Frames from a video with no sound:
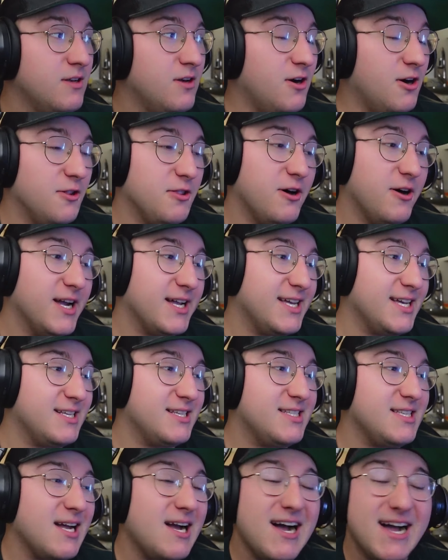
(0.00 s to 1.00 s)
Although, I guess
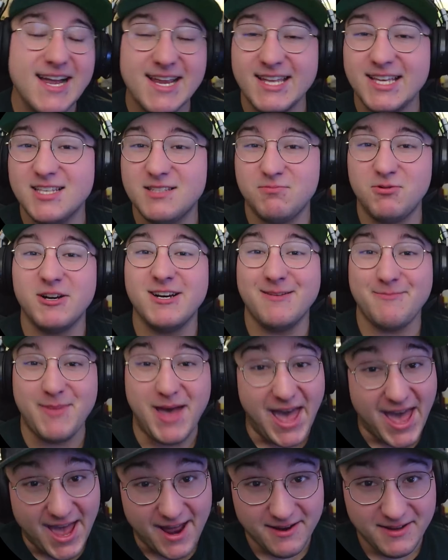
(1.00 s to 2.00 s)
dying is pretty
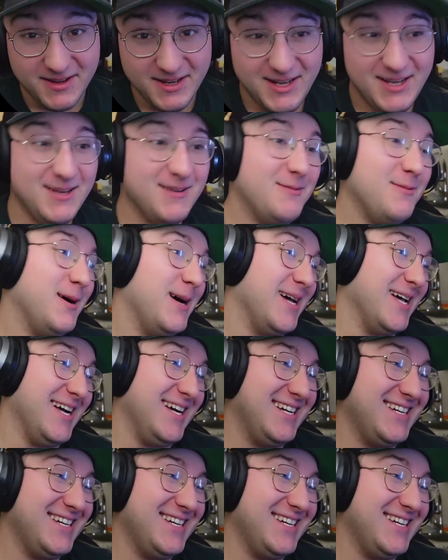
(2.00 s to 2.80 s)
bad, but...